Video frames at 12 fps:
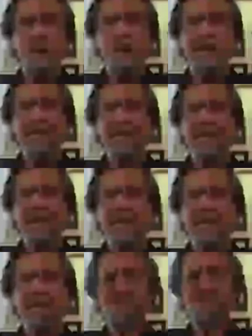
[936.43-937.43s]
That's not
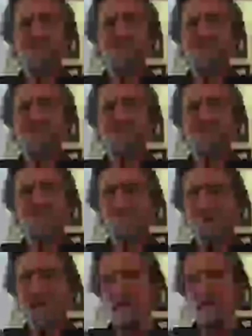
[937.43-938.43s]

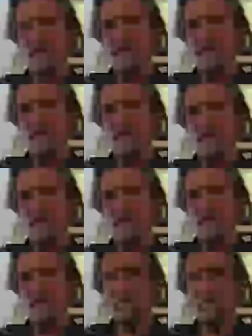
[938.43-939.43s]
really
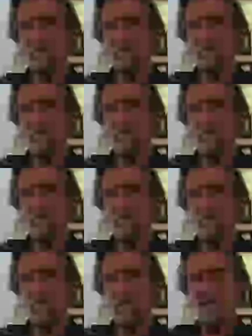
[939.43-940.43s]
true. There have been
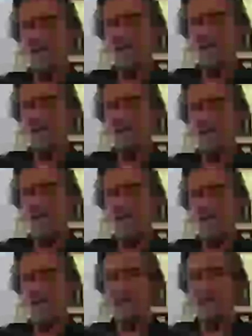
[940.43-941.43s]
presidents in the
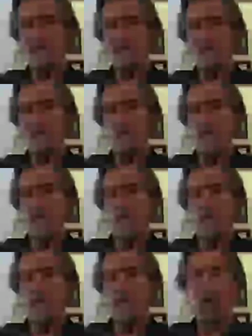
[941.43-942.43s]
past who had no
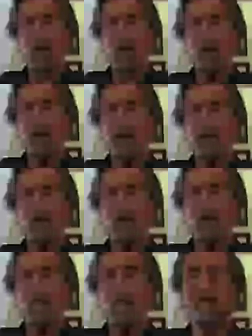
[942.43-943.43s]
power. They couldn't
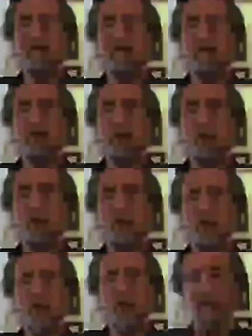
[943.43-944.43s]
even veto
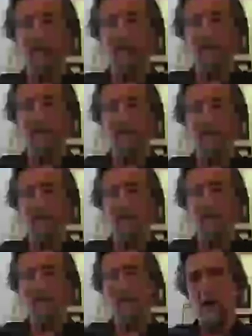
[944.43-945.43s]
because they didn't have enough
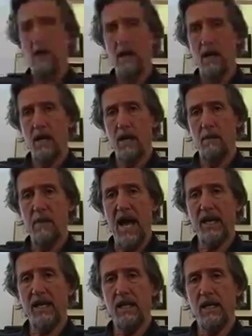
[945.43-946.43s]

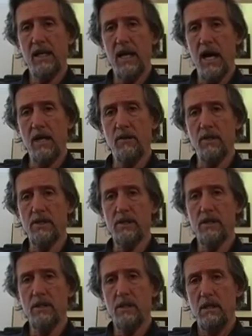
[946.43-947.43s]
backing in
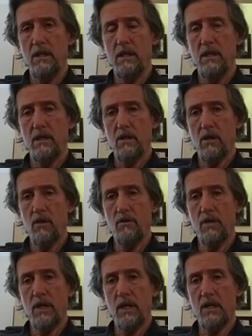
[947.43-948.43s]
Congress
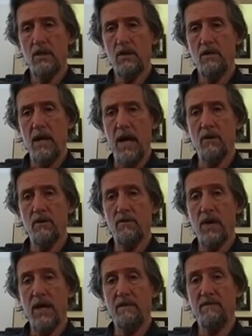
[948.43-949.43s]
to not
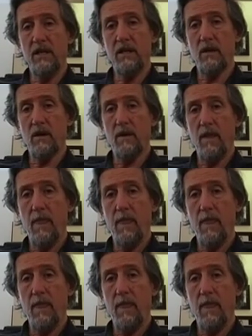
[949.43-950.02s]
override the veto.